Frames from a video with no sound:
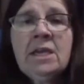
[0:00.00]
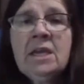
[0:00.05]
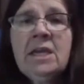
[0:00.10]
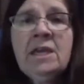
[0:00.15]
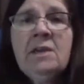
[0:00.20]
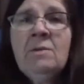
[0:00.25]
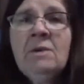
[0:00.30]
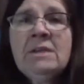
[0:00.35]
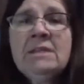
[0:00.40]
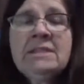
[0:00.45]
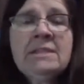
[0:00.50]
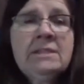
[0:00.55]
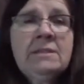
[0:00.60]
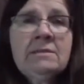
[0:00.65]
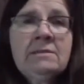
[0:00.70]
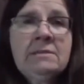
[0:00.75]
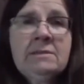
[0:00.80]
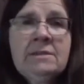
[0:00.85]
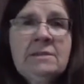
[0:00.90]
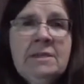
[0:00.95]
He
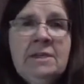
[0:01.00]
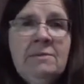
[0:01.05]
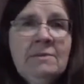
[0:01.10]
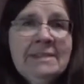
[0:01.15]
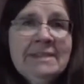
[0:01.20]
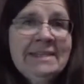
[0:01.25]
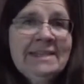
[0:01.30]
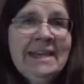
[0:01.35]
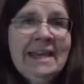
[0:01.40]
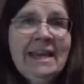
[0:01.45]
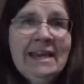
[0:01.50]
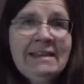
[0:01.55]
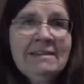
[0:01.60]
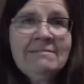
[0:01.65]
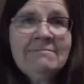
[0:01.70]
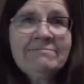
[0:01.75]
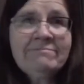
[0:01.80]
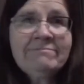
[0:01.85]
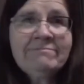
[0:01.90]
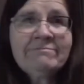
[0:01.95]
wasn't
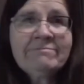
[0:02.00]
dead.